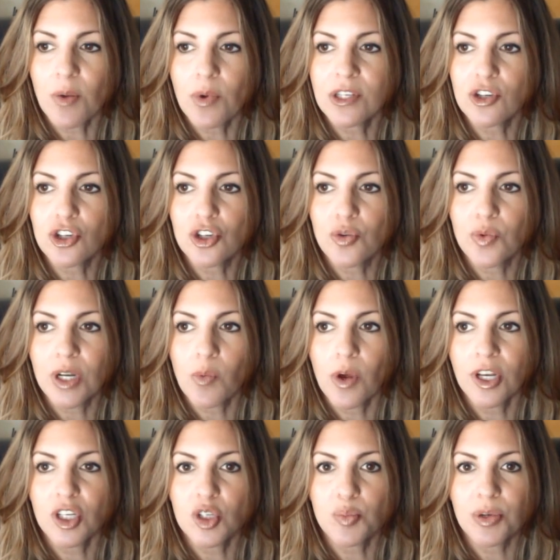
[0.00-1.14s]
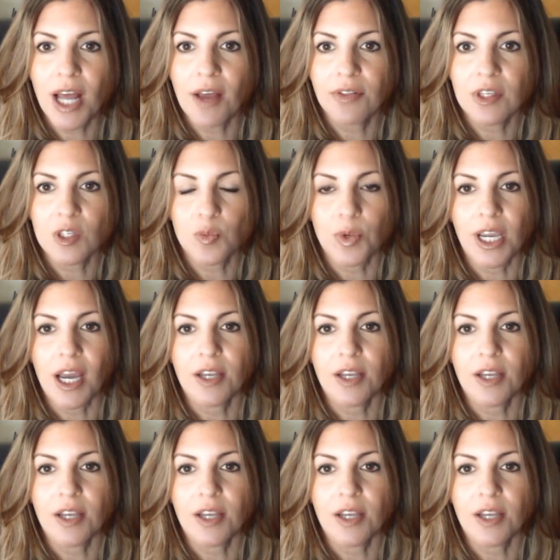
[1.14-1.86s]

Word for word: I wasn't sure what I wanted to put out this week.